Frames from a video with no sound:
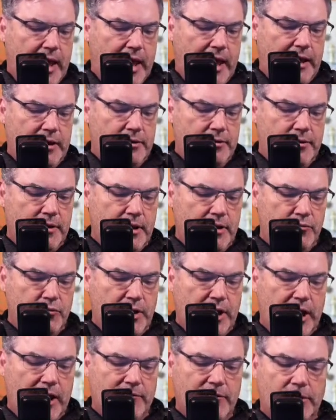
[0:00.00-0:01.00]
and then
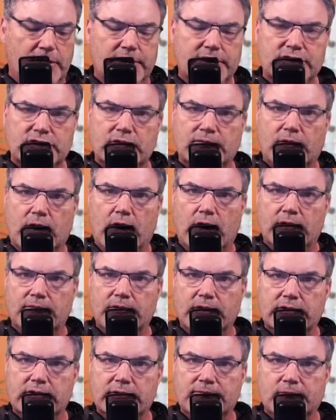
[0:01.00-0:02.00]
we have a list of all of
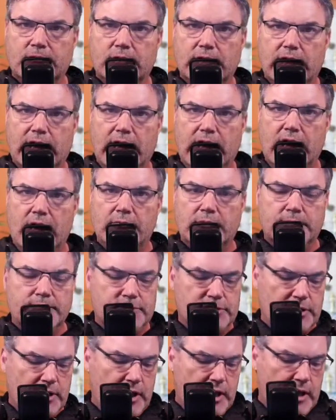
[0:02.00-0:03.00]
our different
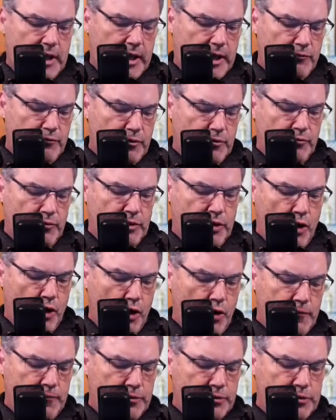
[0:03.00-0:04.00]
albums. And when we
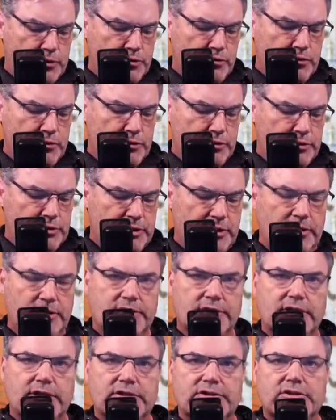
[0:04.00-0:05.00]
go over to
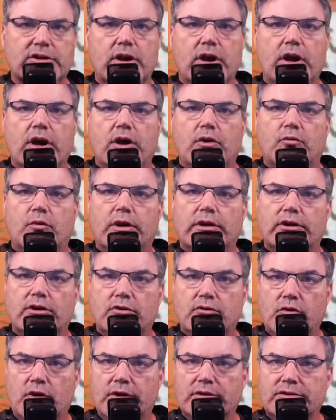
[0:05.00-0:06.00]
utilities, what
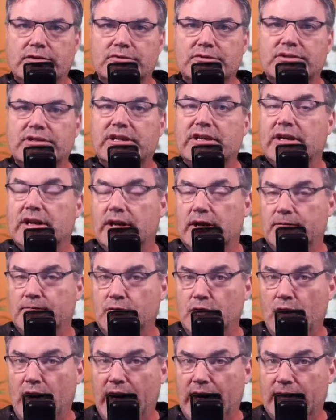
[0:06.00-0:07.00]
you're going to see
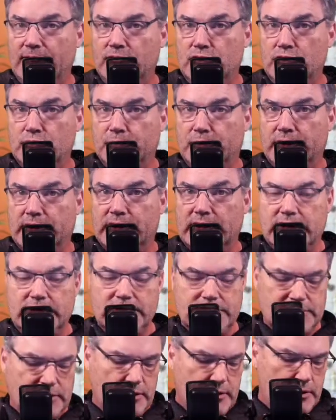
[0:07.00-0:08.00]
if you have
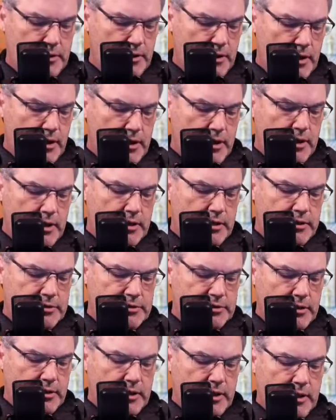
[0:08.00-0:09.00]
duplicates
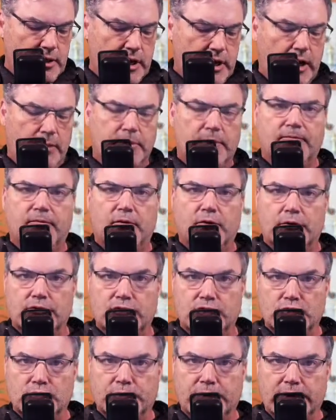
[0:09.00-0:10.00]
is an album for
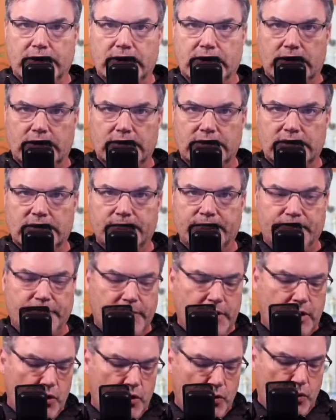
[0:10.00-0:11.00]
duplicates.
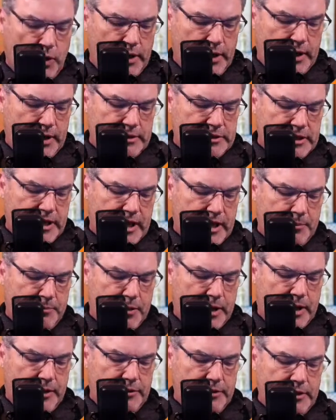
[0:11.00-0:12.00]
When I tap
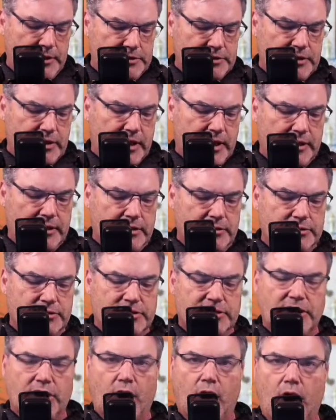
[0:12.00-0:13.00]
on this, I can
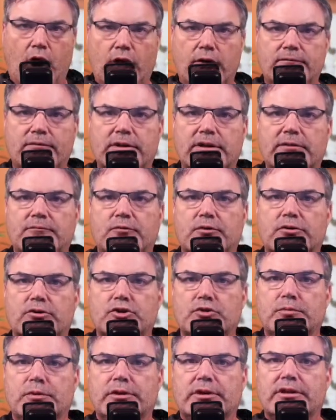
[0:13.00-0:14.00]
see all of the different
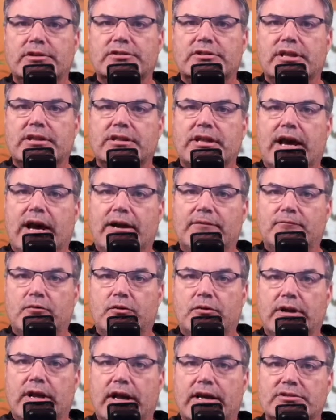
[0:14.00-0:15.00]
duplicates that the
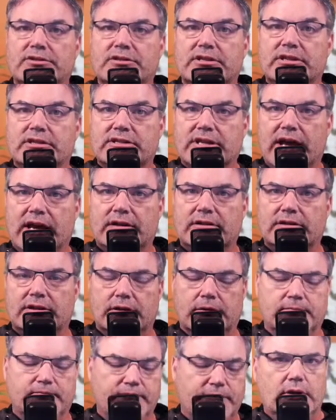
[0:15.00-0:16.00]
iPhone has
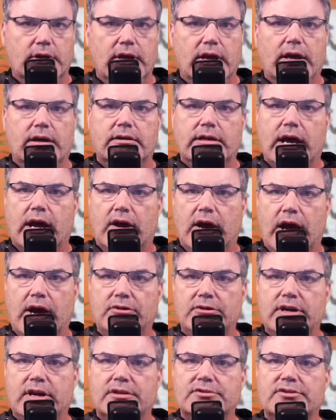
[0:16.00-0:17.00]
detected. Now,
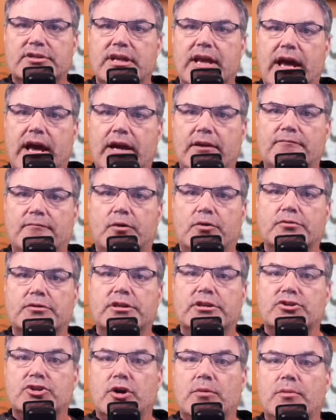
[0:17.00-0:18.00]
how does the iPhone
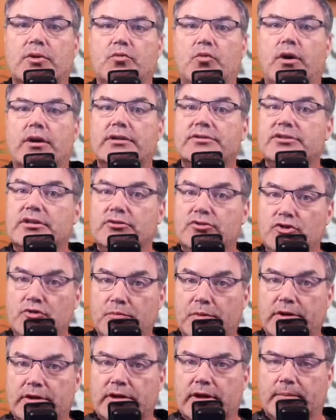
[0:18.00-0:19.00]
determine what is a
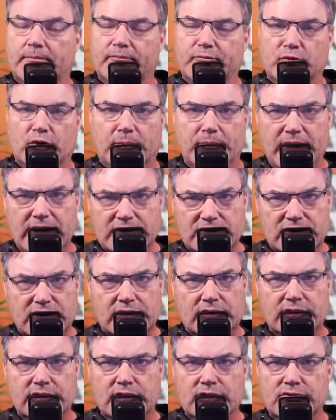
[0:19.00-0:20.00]
duplicate? Well,
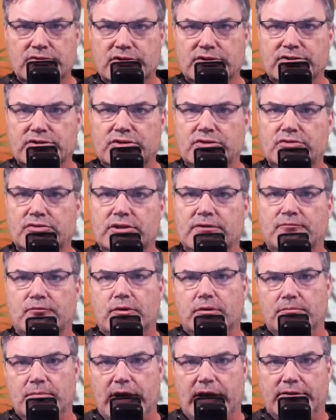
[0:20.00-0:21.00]
basically uses two
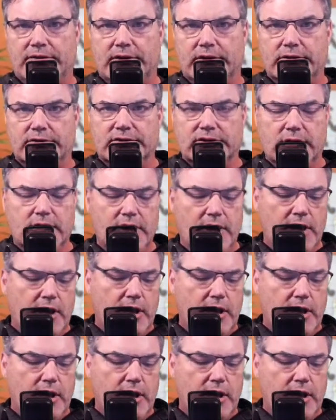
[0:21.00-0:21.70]
different methods.